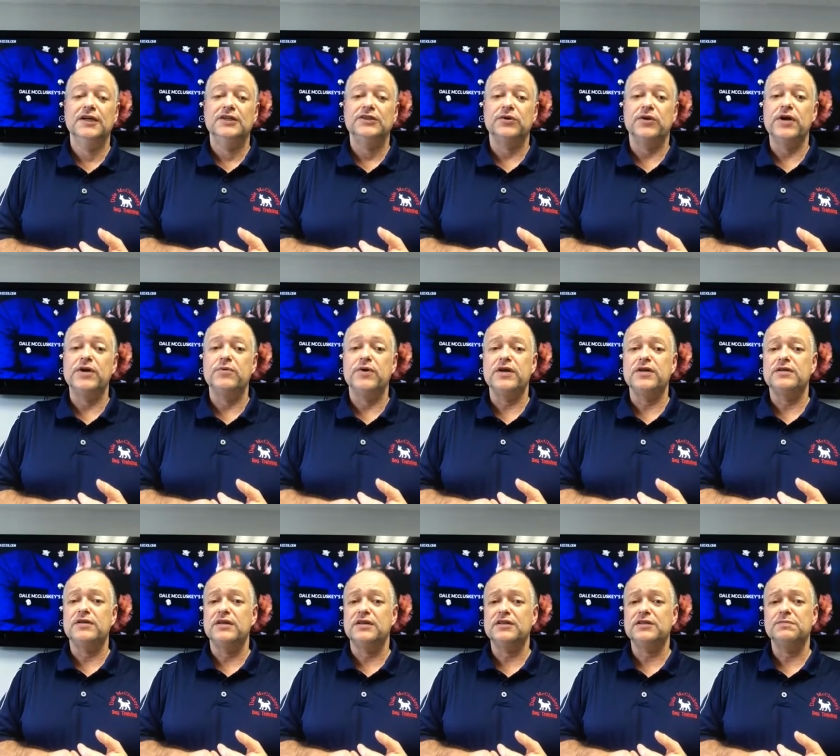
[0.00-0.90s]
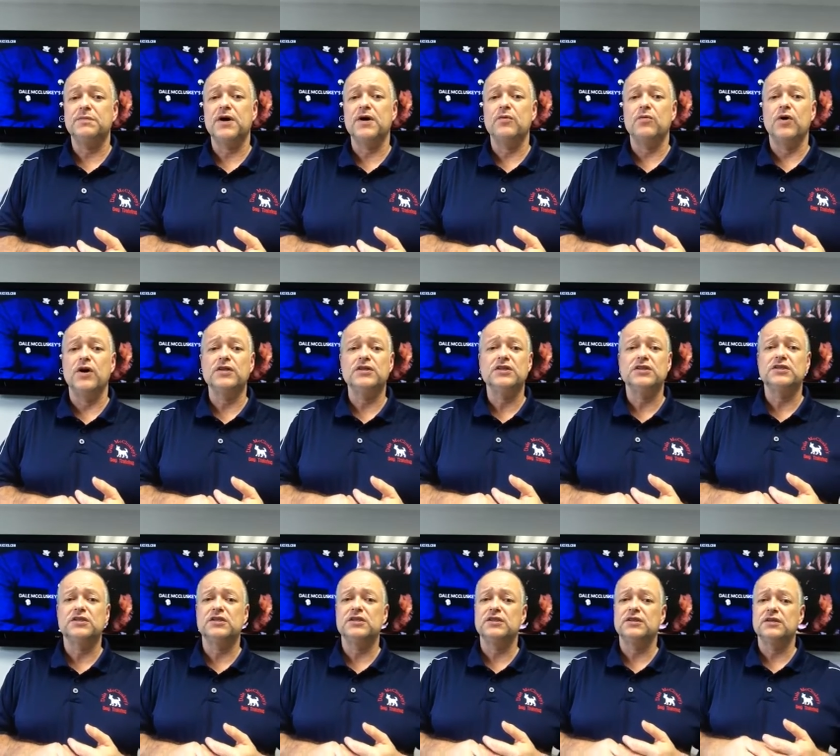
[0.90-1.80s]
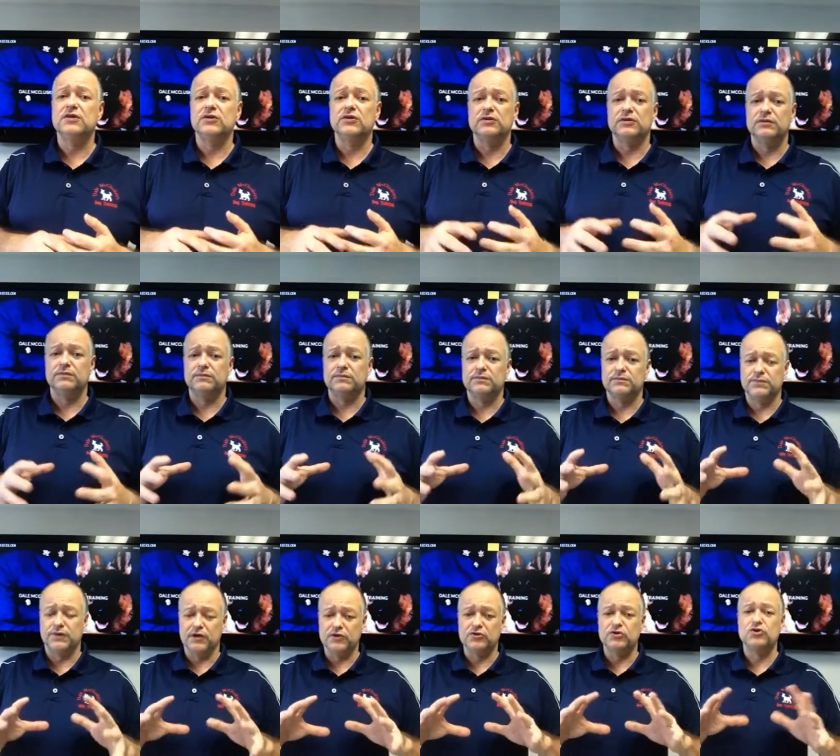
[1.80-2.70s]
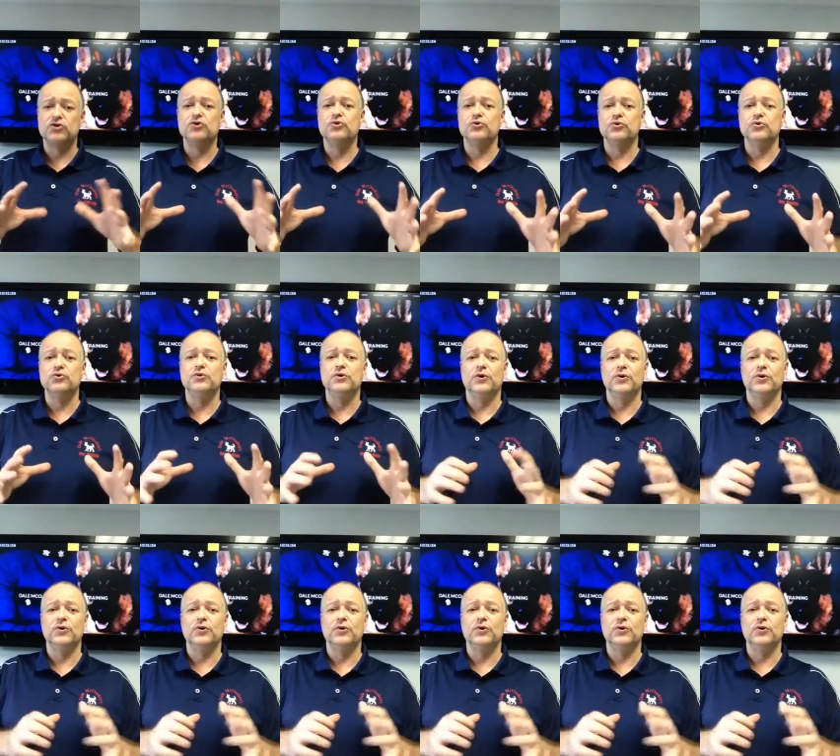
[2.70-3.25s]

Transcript: So anyway, this is part one, part two.